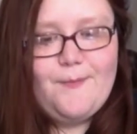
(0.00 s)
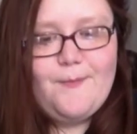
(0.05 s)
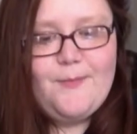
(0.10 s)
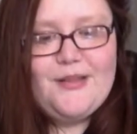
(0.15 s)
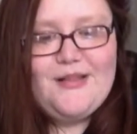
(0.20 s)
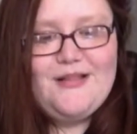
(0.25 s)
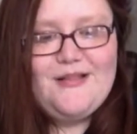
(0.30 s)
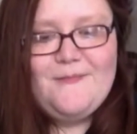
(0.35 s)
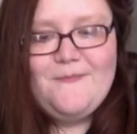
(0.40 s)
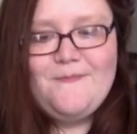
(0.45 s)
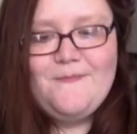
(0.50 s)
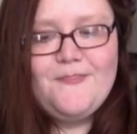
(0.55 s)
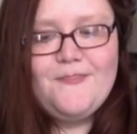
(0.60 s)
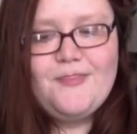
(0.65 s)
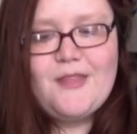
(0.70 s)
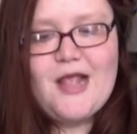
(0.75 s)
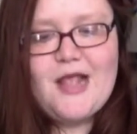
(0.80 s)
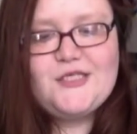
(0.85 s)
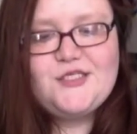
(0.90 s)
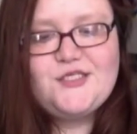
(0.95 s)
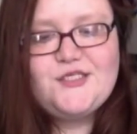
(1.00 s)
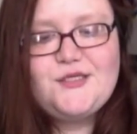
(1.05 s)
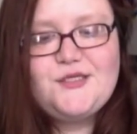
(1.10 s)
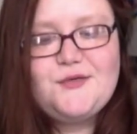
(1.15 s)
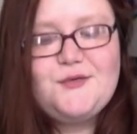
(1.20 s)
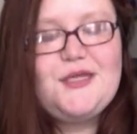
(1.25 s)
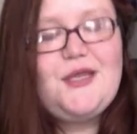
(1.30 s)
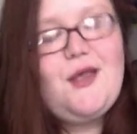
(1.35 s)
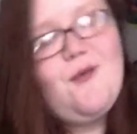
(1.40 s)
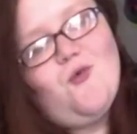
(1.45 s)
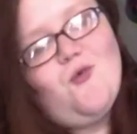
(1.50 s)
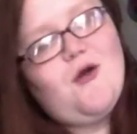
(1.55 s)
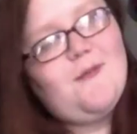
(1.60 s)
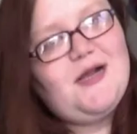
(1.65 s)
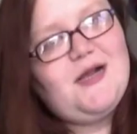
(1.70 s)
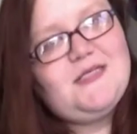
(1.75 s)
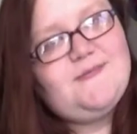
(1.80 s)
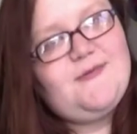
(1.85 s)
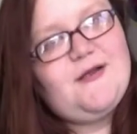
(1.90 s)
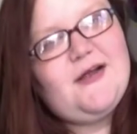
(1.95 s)
And it's just a really warm
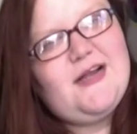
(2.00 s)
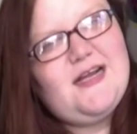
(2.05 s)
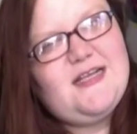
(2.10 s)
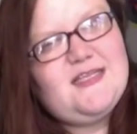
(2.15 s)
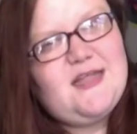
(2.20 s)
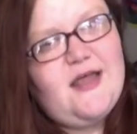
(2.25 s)
experience,